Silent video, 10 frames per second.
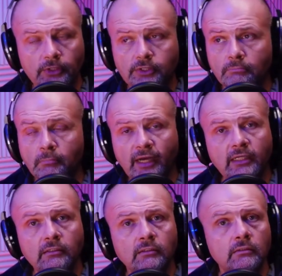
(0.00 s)
Is it
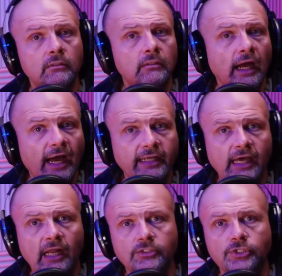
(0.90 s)
money,
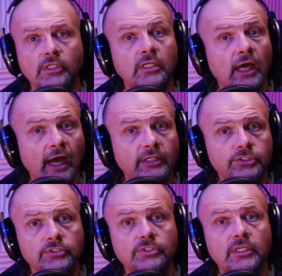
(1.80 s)
ideology,
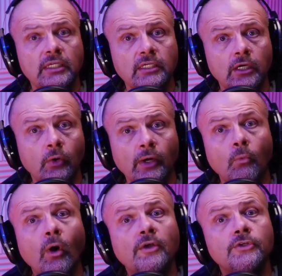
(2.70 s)
conscience, ego,
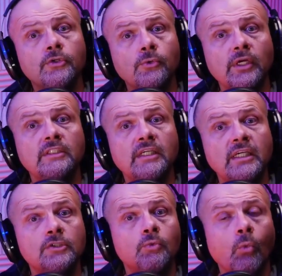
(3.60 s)
and what degree to
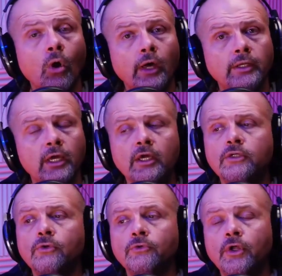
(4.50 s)
each one?
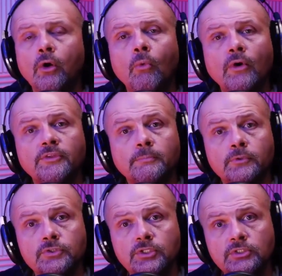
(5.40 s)
You'll know what the
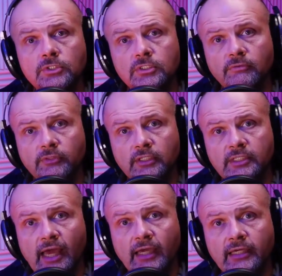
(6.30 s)
persistence of the
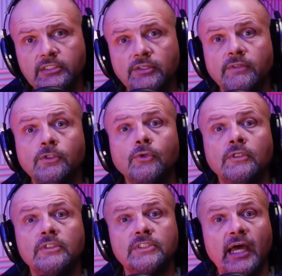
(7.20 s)
attack is, and then you
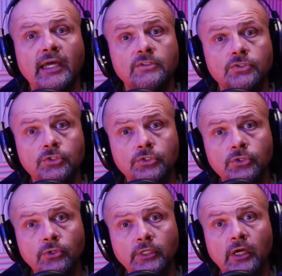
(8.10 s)
can design
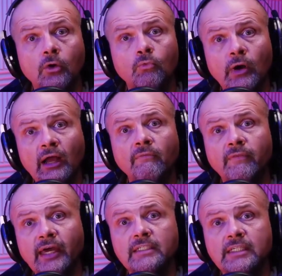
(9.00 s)
security around
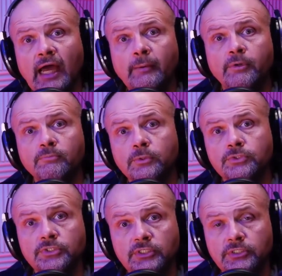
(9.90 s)
that type of
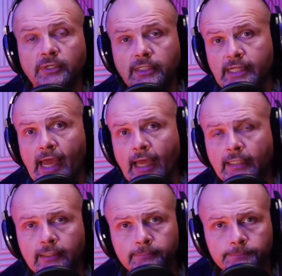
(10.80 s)
persistent attack.